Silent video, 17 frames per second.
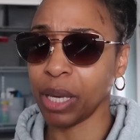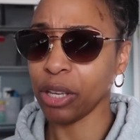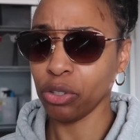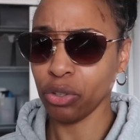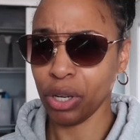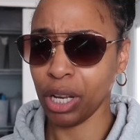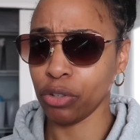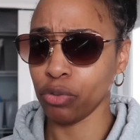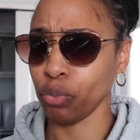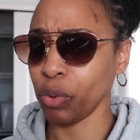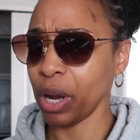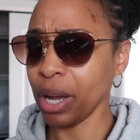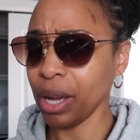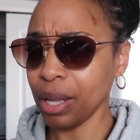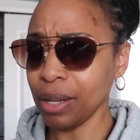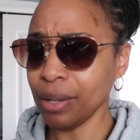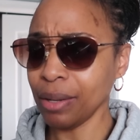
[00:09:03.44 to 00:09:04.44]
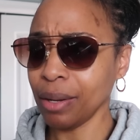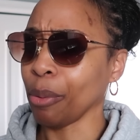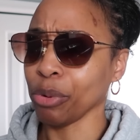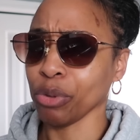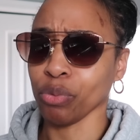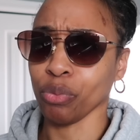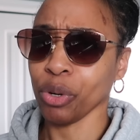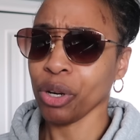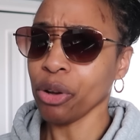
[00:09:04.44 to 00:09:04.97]
yesterday's run, I
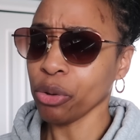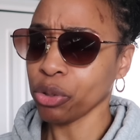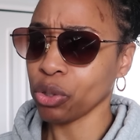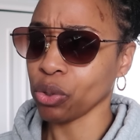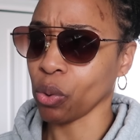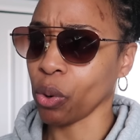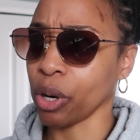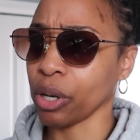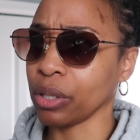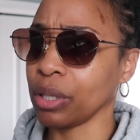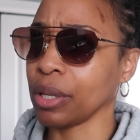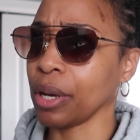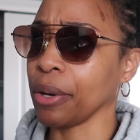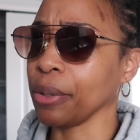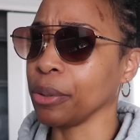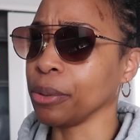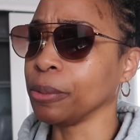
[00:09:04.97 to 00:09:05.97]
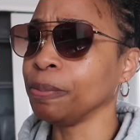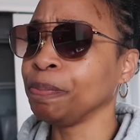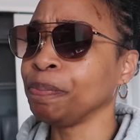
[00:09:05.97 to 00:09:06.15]
was real sore. So